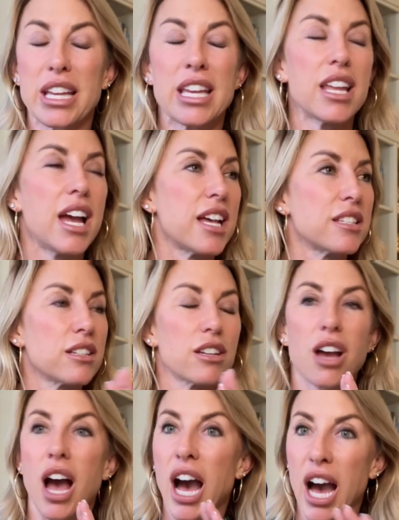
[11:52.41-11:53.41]
It has
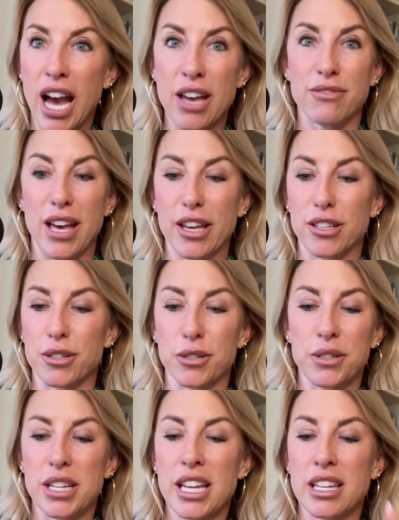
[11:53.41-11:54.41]
high
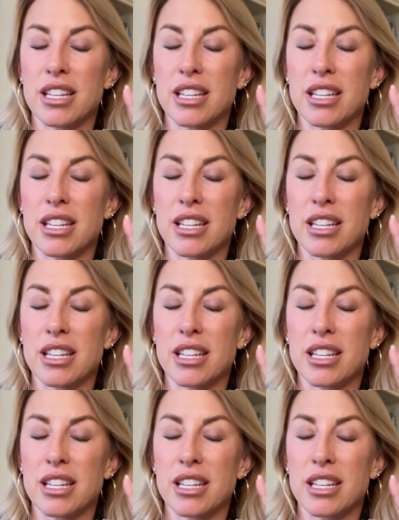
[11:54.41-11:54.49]
value.